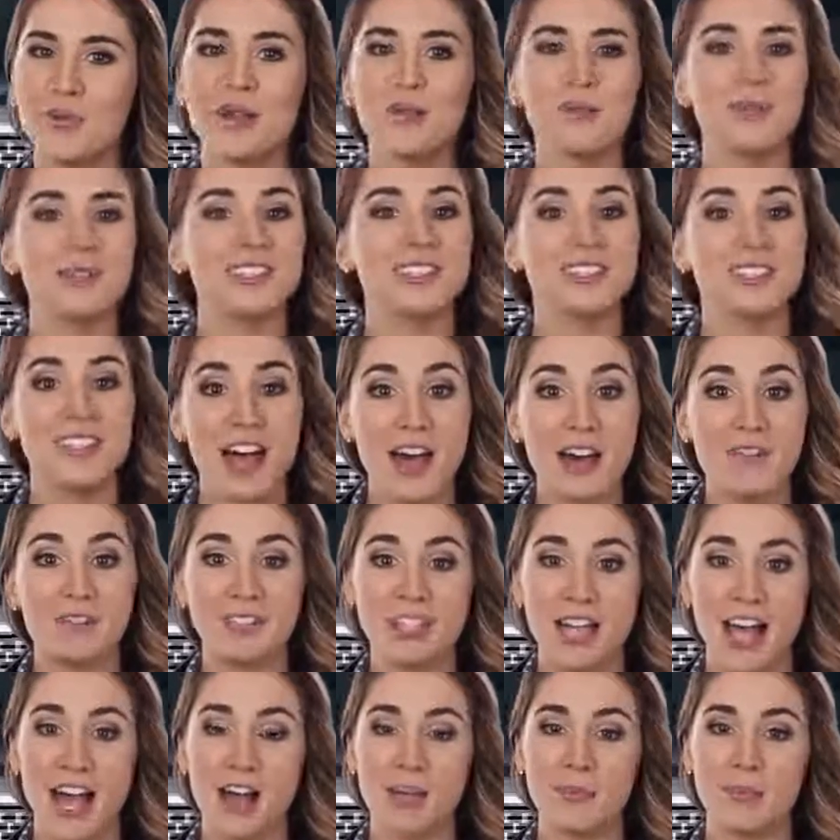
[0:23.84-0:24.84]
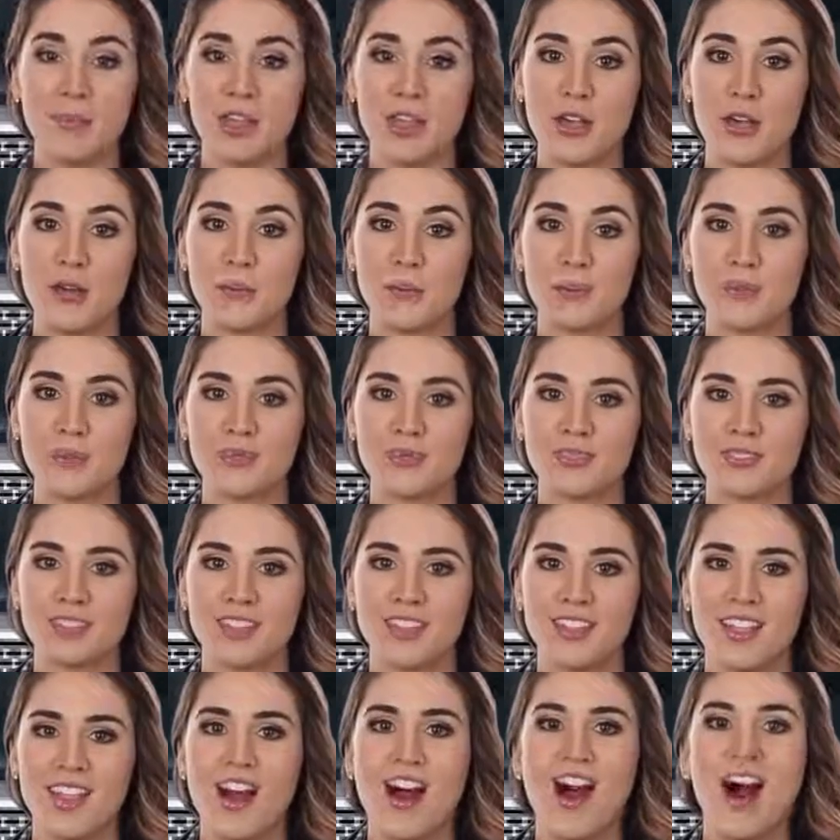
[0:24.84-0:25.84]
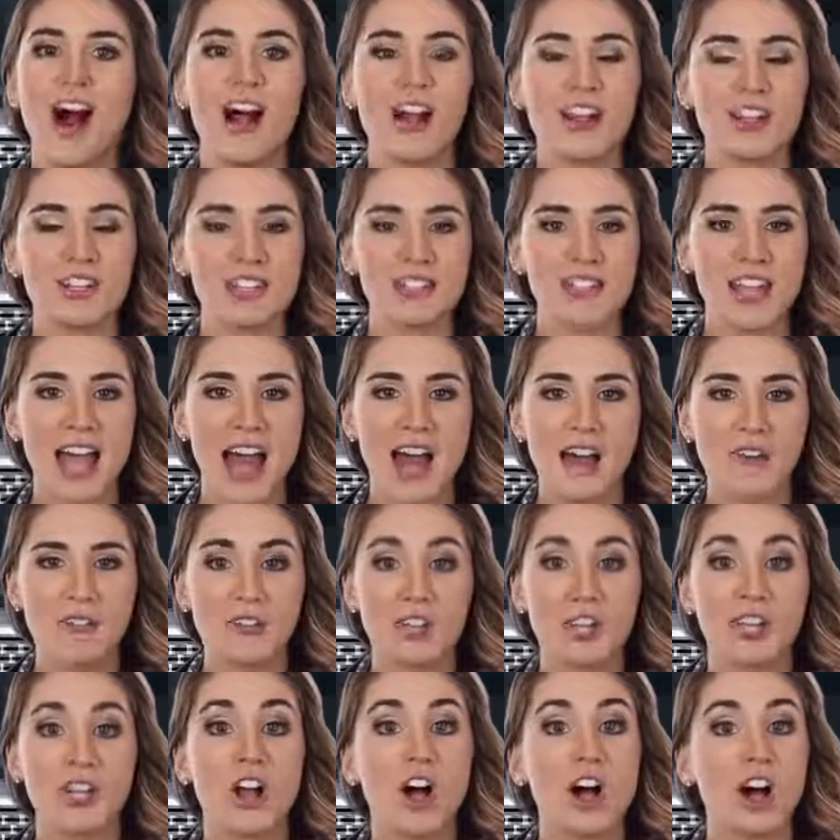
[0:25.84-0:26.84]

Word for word: We would love to help you. Our staff can